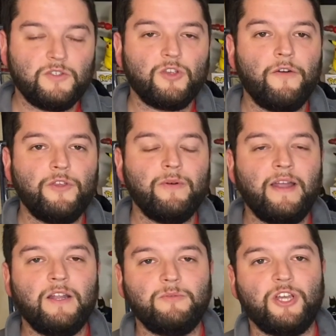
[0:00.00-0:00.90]
So if you
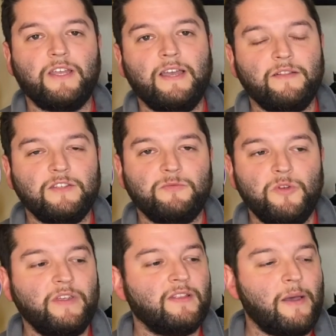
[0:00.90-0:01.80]
end up checking out this
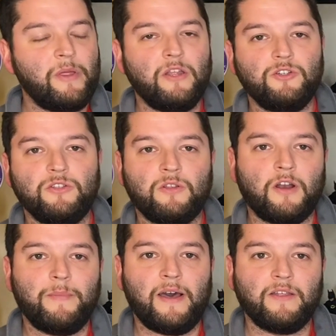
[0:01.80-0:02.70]
movie, let me know what you thought
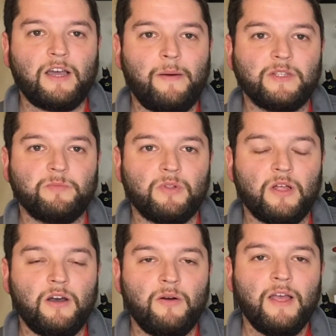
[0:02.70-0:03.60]
about it in the comments
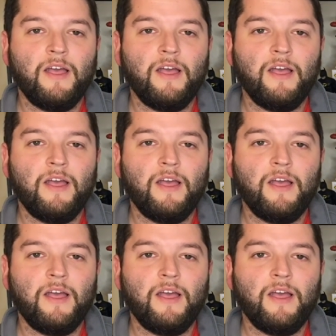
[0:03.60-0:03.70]
below.